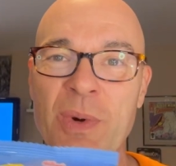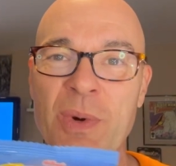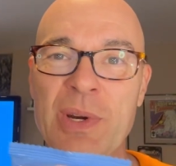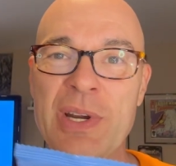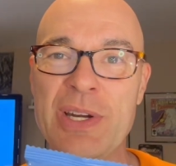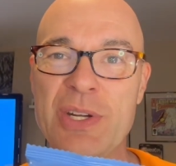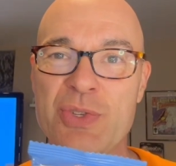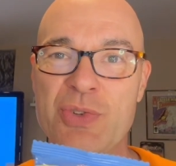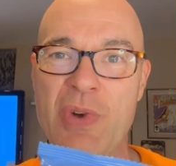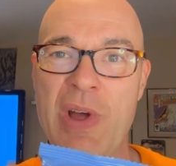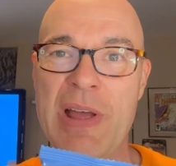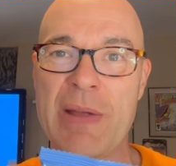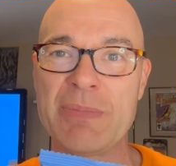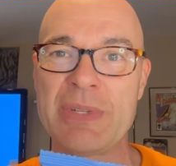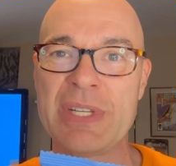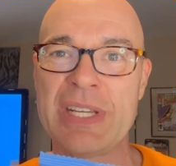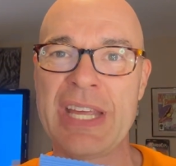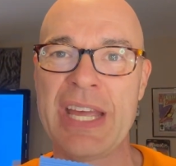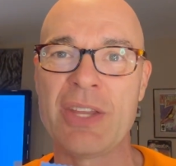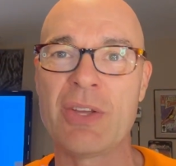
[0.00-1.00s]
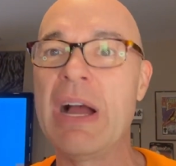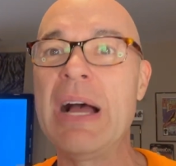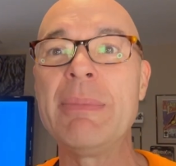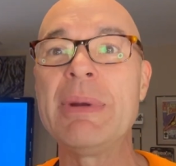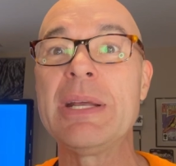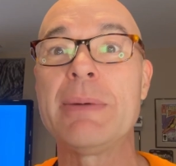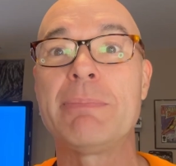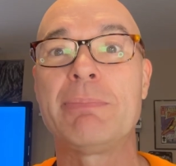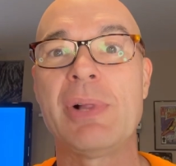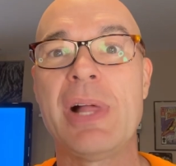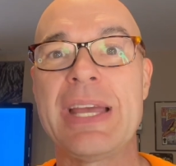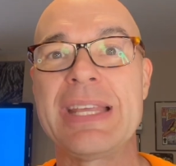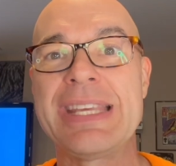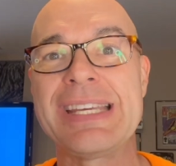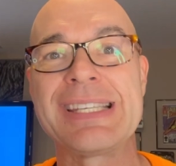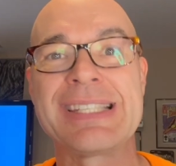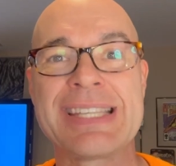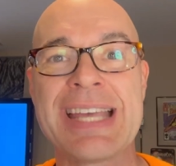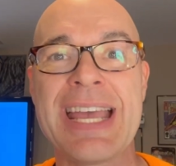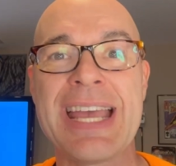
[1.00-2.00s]
going to try them together. I'm going to apply the
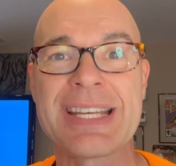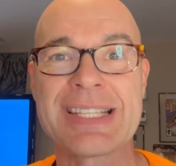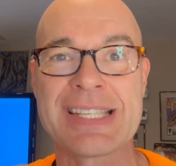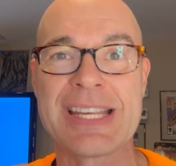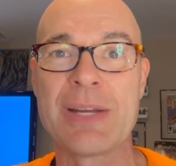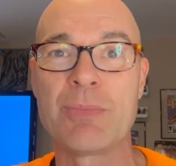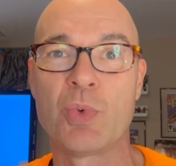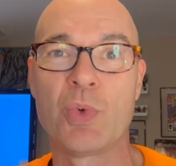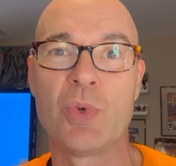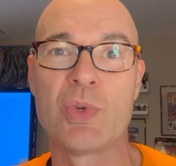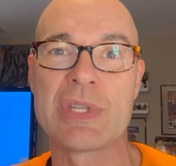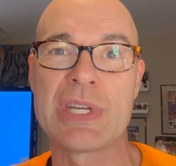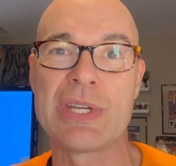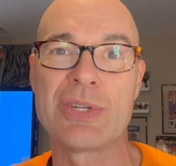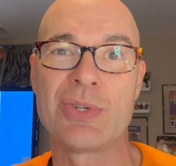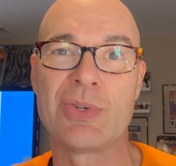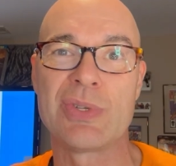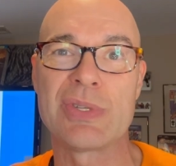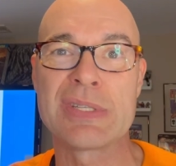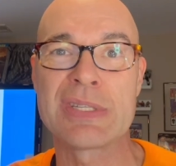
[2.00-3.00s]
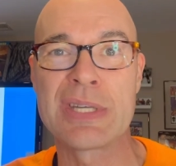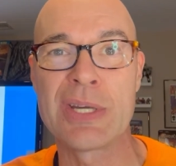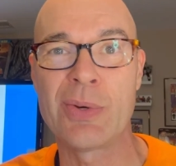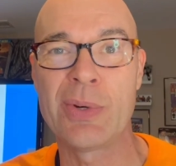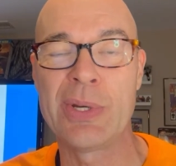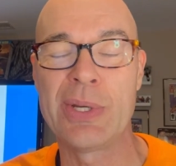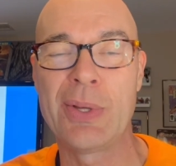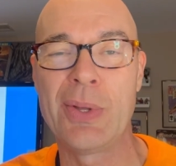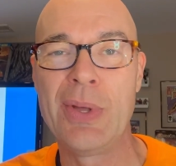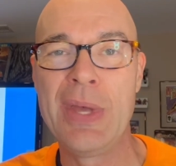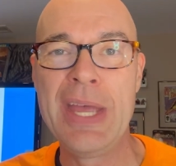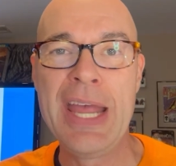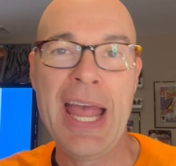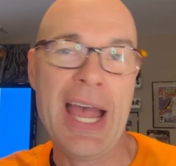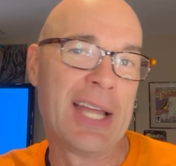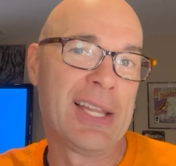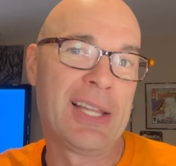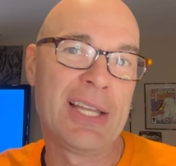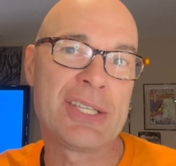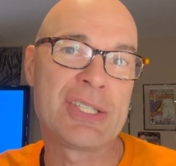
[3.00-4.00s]
exact same rules I do to cereal,
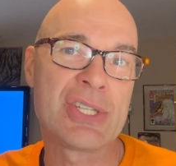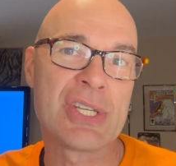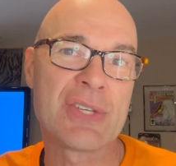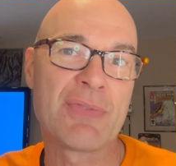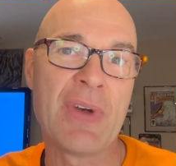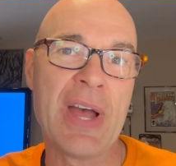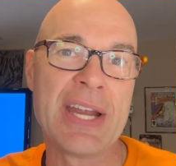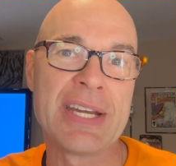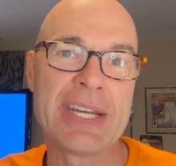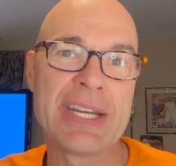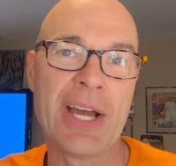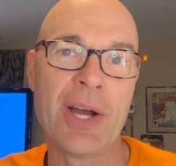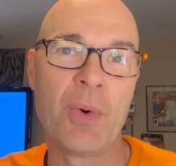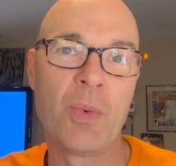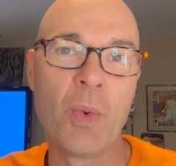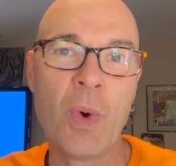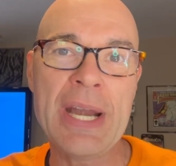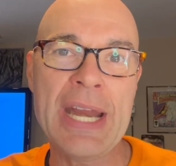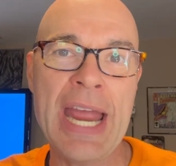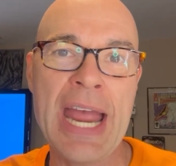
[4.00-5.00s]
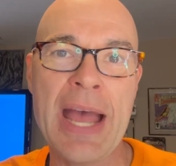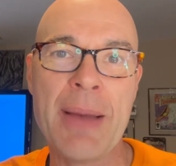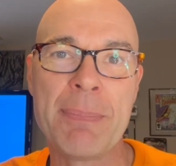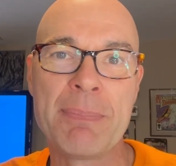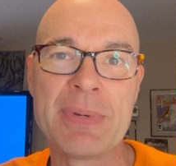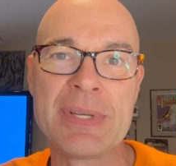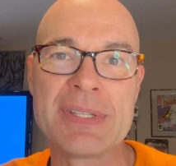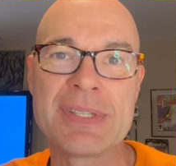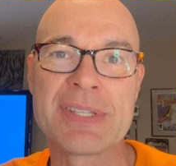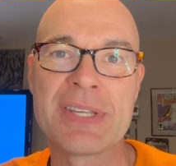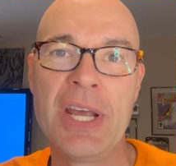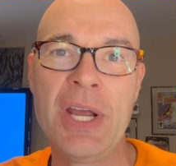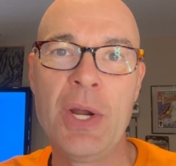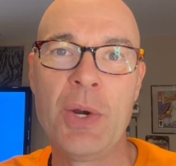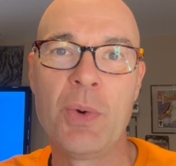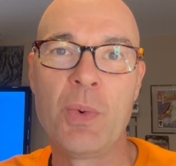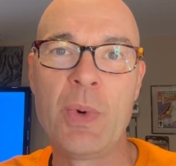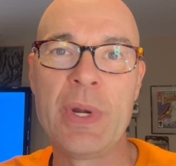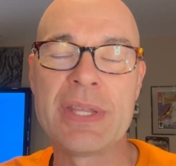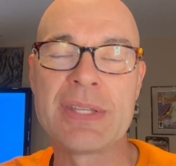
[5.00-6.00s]
and let's just find out what happens
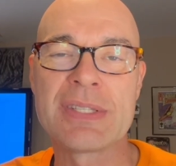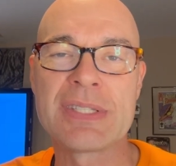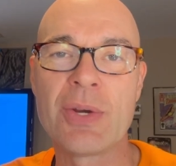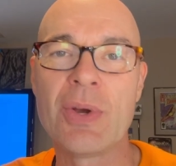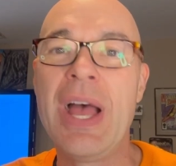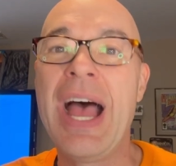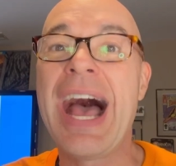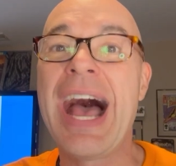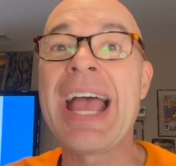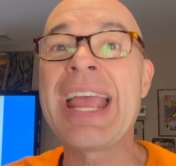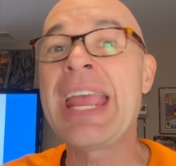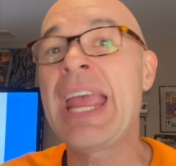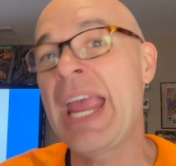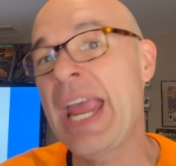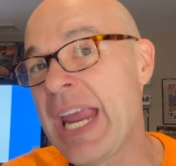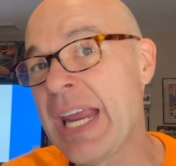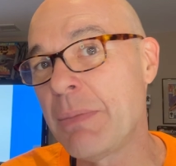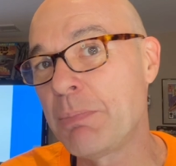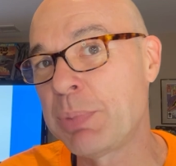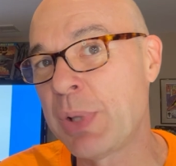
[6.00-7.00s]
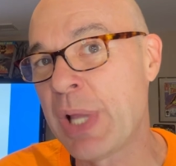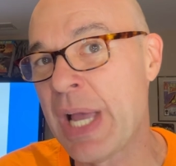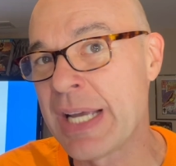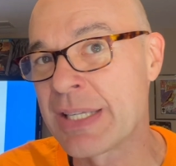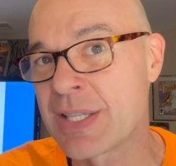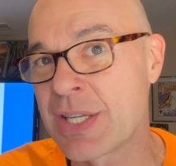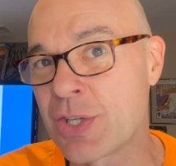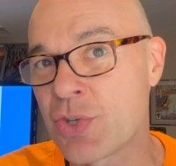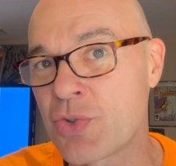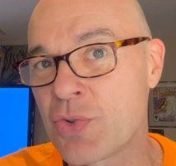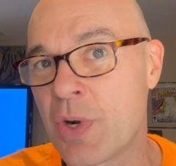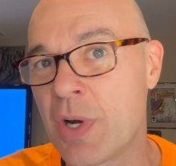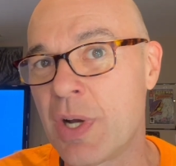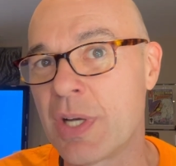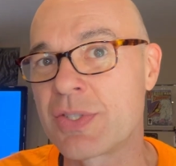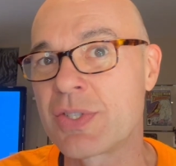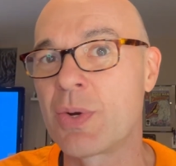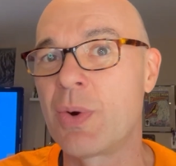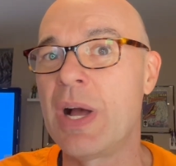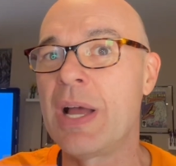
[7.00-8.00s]
with cereal. I hate plastic
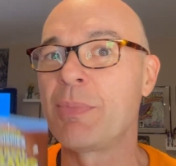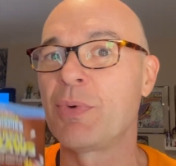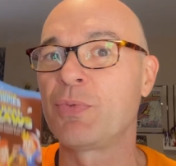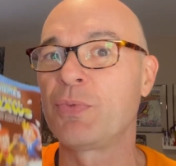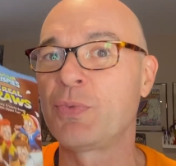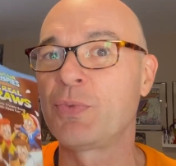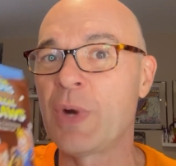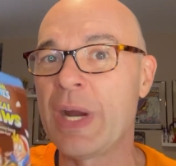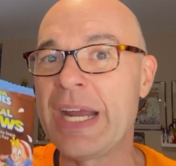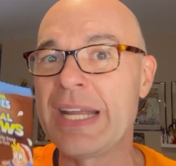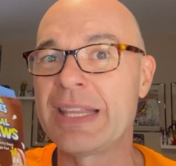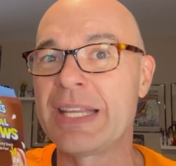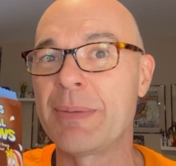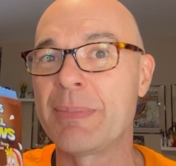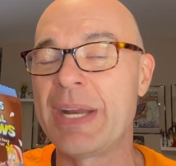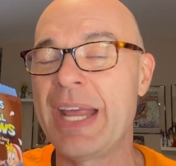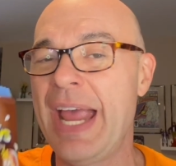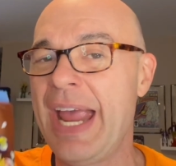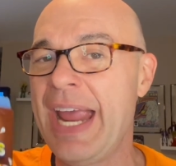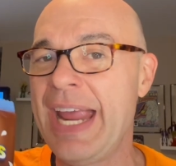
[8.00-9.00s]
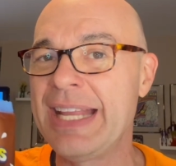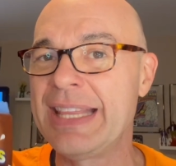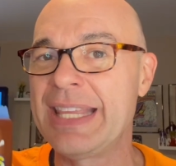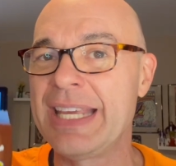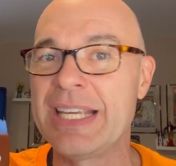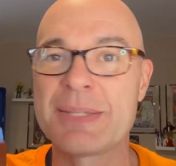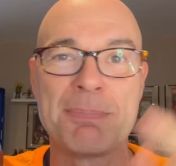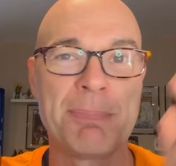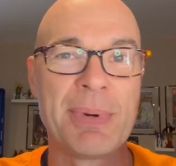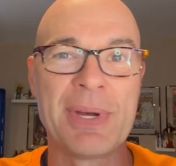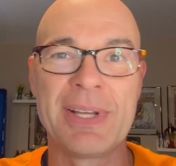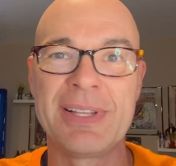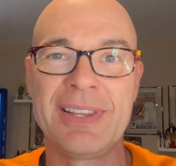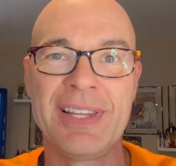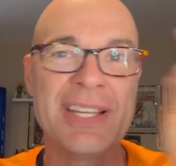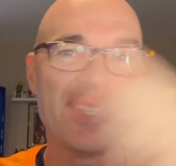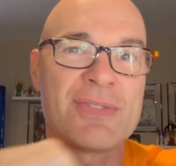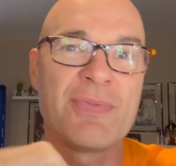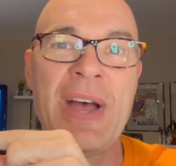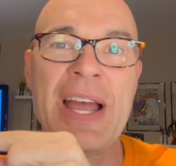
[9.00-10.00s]
straws, so I'm afraid that I'm going to hate these, but
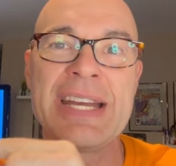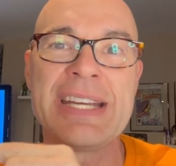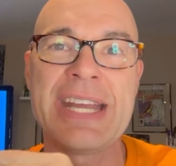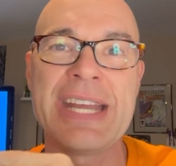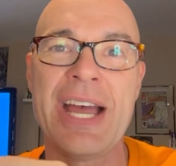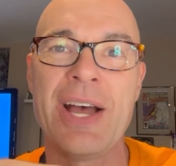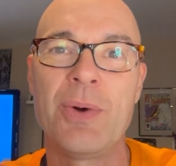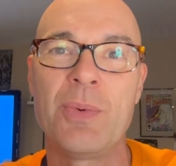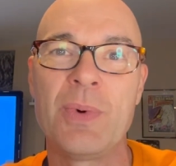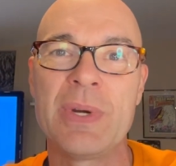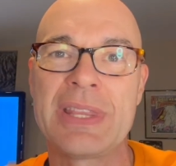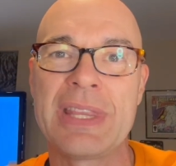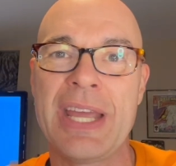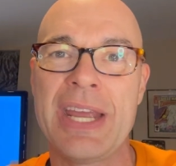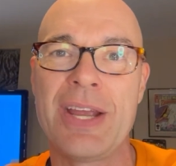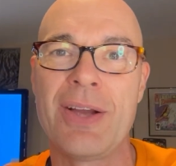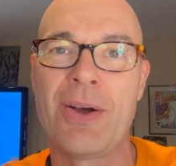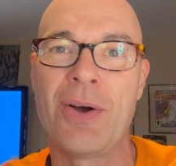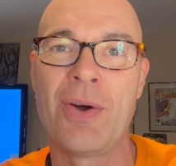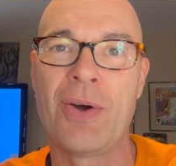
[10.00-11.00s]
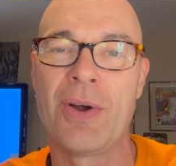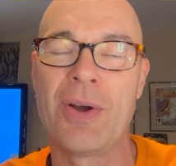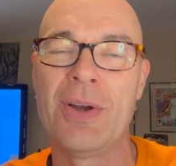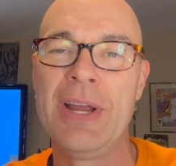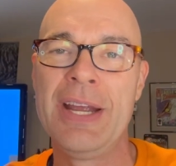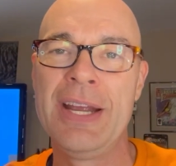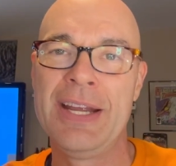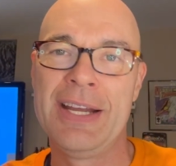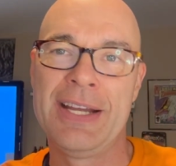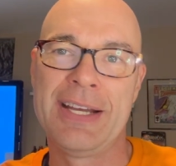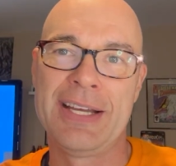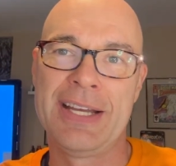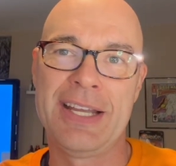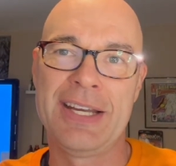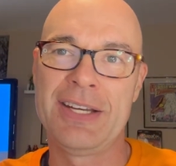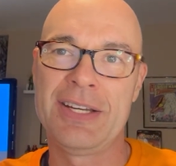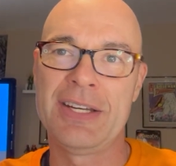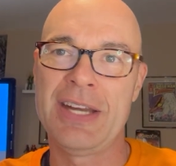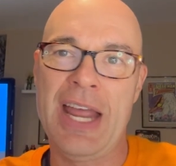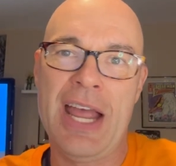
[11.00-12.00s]
let's find out what they are
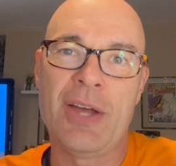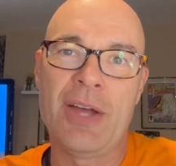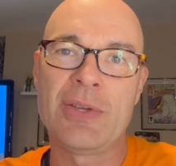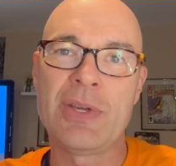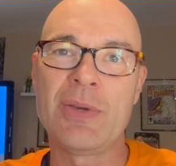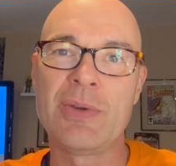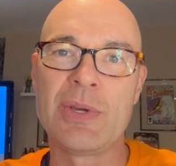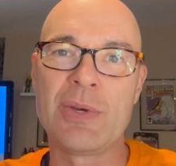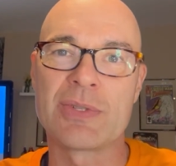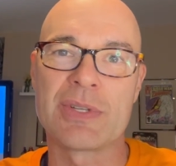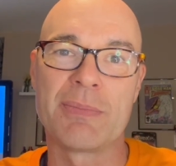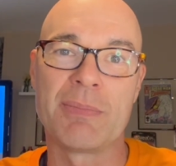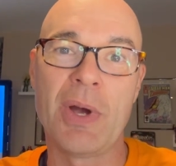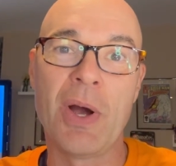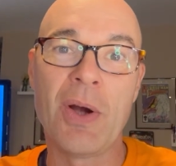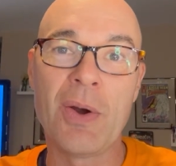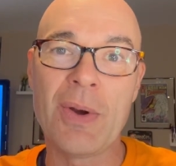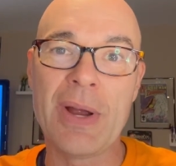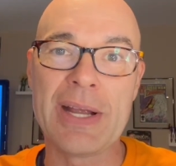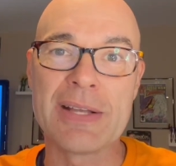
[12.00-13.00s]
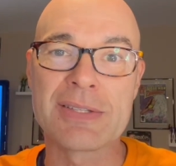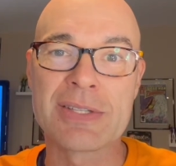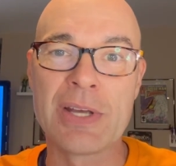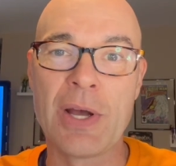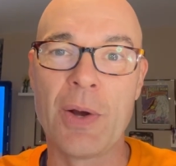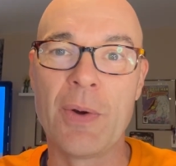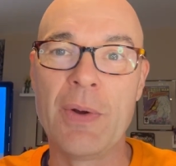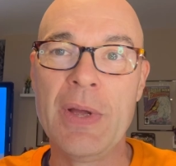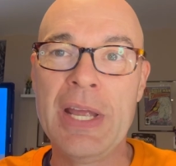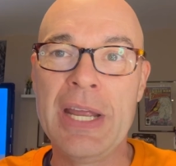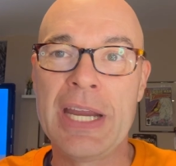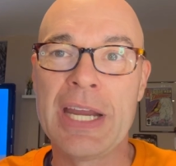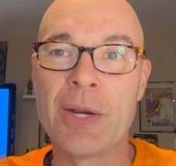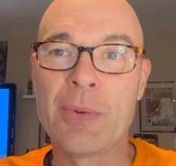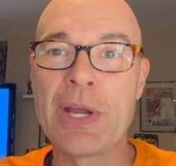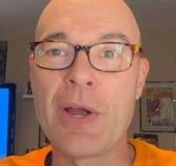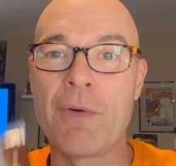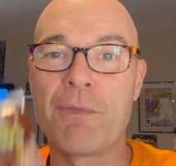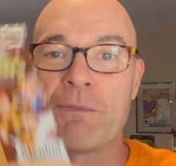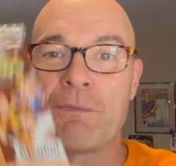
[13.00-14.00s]
and how you use them. All right, so here we
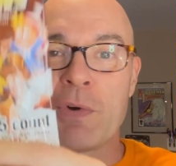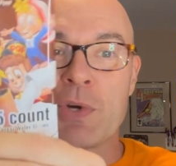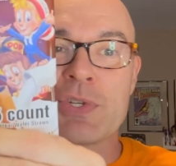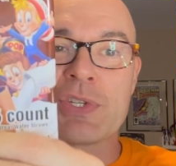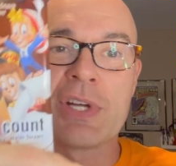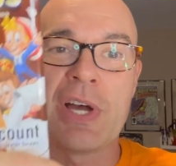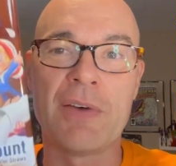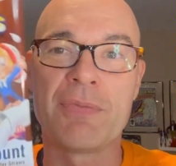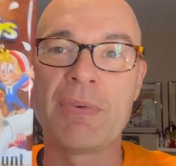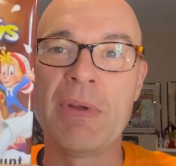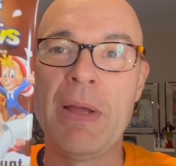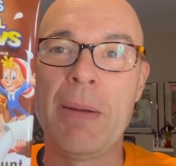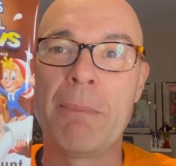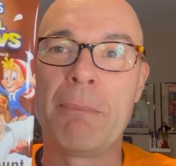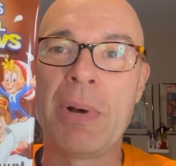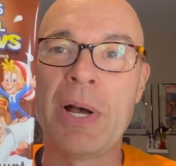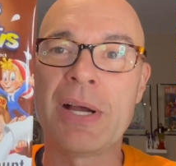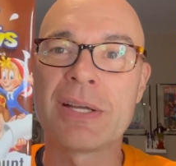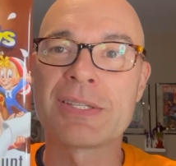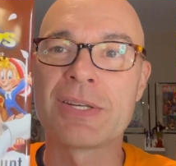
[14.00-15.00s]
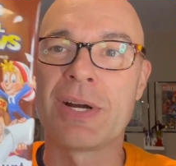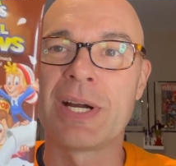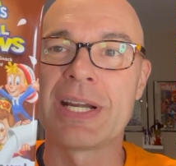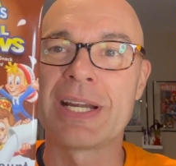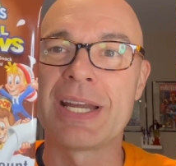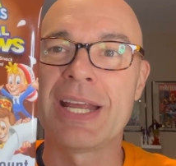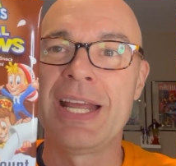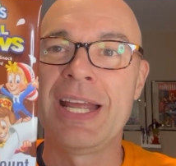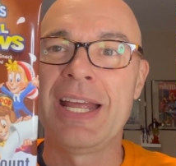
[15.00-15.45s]
go. First off, box art.